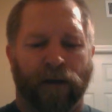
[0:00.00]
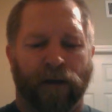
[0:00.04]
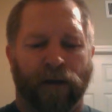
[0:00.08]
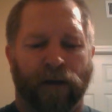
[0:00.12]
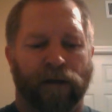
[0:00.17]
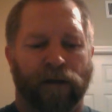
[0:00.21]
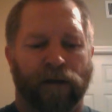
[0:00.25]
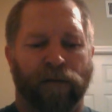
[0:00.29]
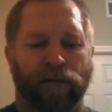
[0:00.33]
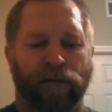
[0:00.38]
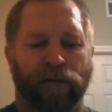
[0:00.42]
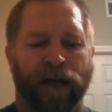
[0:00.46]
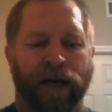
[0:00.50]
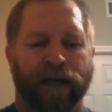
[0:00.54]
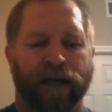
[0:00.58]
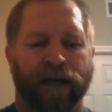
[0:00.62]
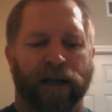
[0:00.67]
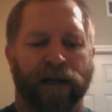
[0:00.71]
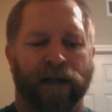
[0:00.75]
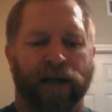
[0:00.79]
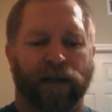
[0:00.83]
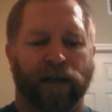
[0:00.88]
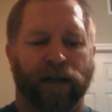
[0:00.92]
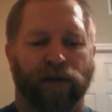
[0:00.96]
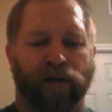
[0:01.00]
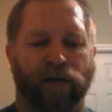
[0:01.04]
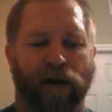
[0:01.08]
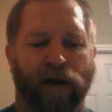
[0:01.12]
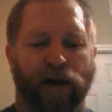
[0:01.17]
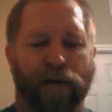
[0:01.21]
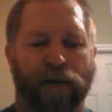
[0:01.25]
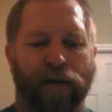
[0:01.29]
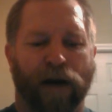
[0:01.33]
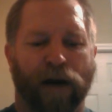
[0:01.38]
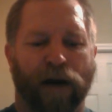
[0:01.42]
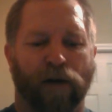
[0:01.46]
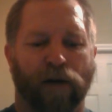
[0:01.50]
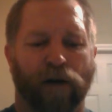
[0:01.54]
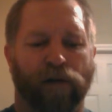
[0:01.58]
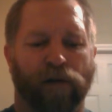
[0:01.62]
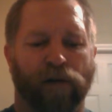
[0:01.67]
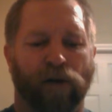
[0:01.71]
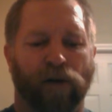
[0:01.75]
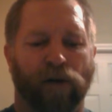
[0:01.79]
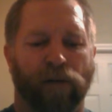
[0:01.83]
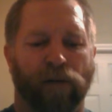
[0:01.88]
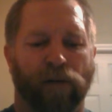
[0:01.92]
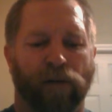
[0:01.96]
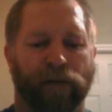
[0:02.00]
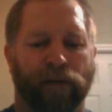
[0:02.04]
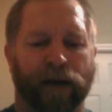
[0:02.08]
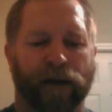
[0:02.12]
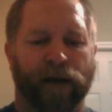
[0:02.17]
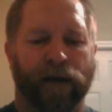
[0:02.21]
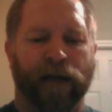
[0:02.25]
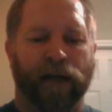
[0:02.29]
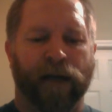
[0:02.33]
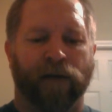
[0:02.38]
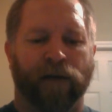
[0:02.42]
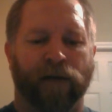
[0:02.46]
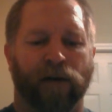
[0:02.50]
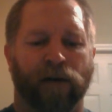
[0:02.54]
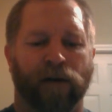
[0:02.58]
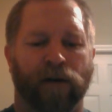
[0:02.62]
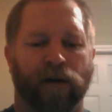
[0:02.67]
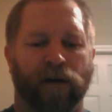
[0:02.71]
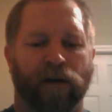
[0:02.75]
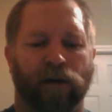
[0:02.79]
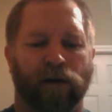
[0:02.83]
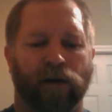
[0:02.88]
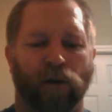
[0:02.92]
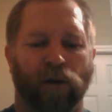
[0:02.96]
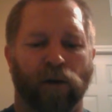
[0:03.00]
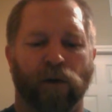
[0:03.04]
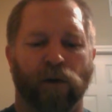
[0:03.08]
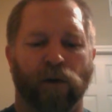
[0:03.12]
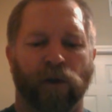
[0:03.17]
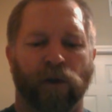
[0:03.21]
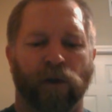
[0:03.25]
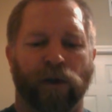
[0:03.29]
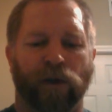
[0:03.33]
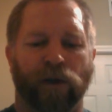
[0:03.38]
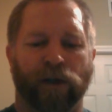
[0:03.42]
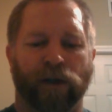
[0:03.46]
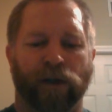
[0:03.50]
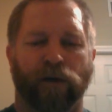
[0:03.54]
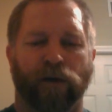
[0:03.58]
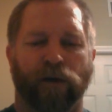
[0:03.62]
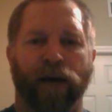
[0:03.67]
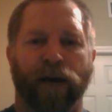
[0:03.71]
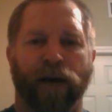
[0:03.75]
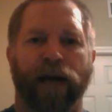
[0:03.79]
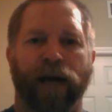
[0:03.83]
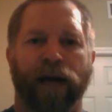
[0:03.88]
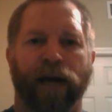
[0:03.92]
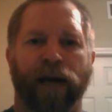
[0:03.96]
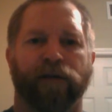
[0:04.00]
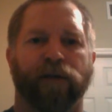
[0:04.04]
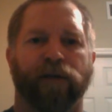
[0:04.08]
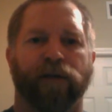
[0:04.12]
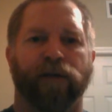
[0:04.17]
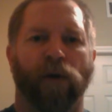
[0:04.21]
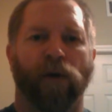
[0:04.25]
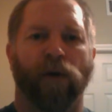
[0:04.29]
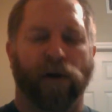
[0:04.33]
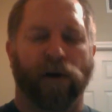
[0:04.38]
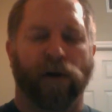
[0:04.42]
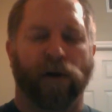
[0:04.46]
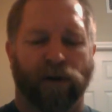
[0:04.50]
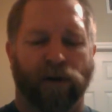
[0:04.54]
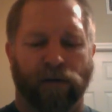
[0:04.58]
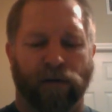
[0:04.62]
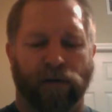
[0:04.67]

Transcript: The mind is very powerful and never loses its creative force.